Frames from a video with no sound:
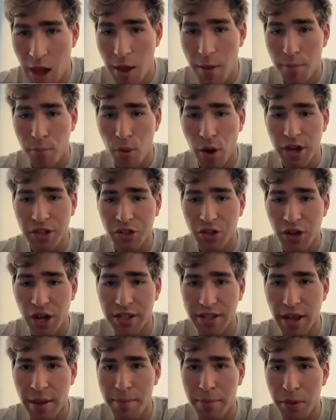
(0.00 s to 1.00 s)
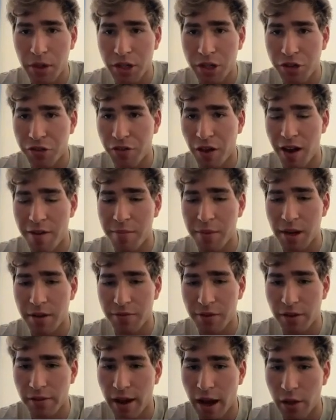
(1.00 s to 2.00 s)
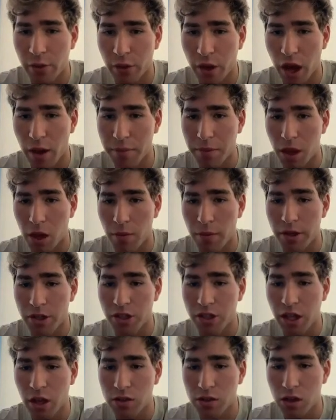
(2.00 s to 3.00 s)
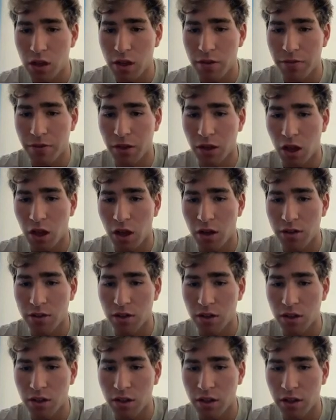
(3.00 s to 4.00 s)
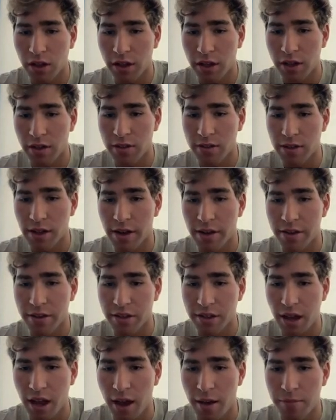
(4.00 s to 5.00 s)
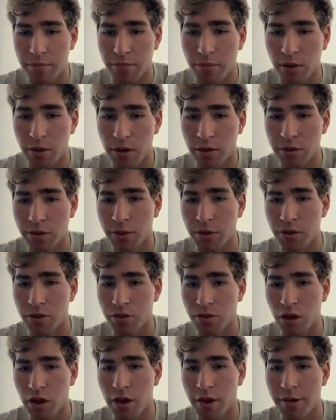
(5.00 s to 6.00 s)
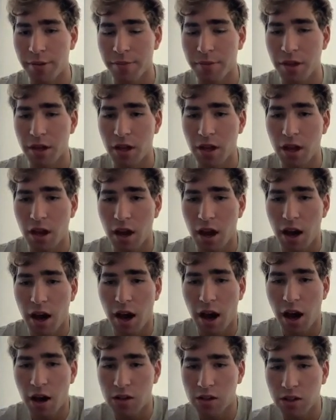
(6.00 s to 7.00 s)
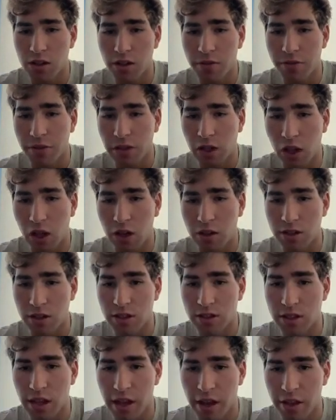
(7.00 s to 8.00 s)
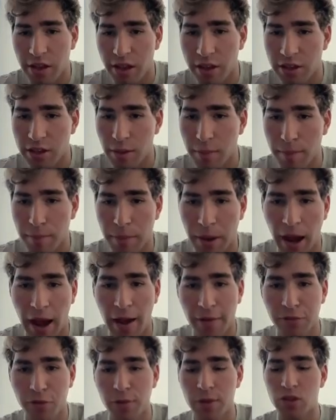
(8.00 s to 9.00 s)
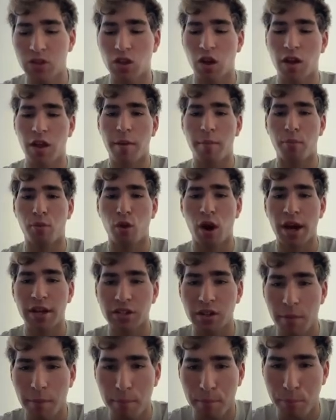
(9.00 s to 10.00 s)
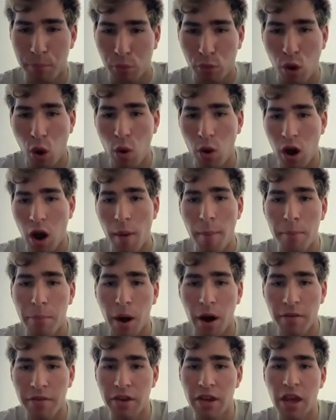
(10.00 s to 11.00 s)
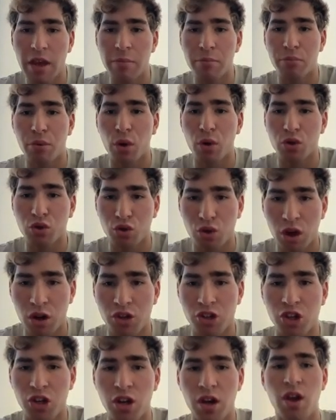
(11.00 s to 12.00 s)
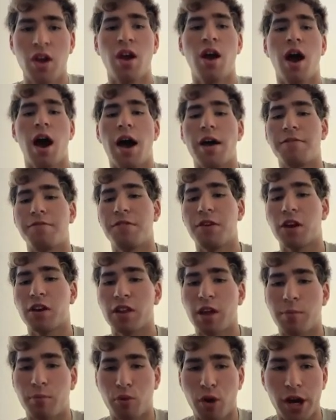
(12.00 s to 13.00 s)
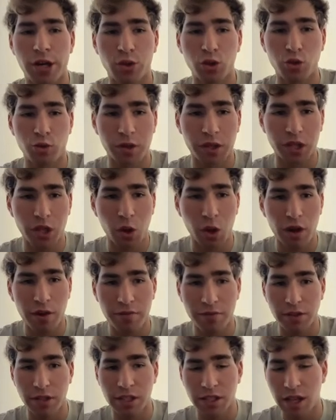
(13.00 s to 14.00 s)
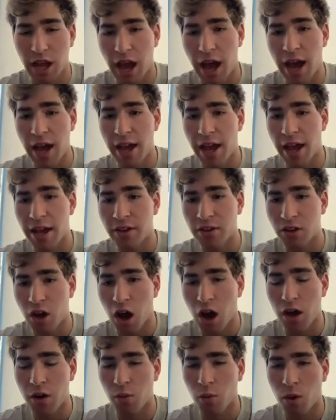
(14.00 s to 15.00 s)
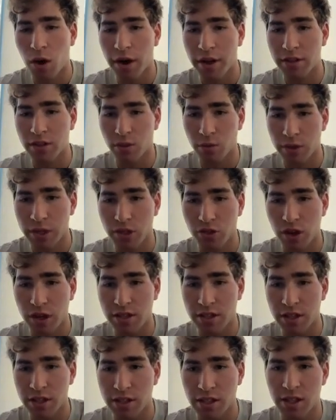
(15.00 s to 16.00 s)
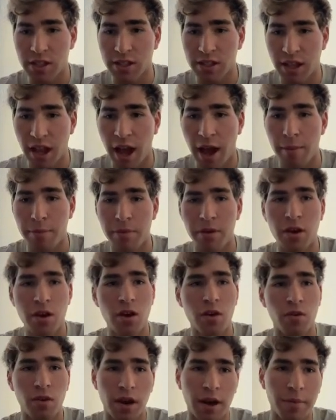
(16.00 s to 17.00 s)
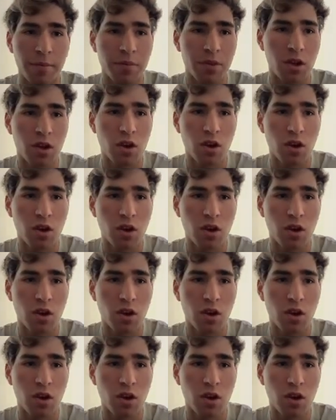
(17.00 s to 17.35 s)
Price creates a bullish 5 minute fair value gap. Now, originally I was looking for longs, like inside of this gap, however you want to draw it. I was looking for longs inside of this, but after we saw that price broke above it and broke structure, I figured that price was really going for this high and not wanting to retrace into this gap, right?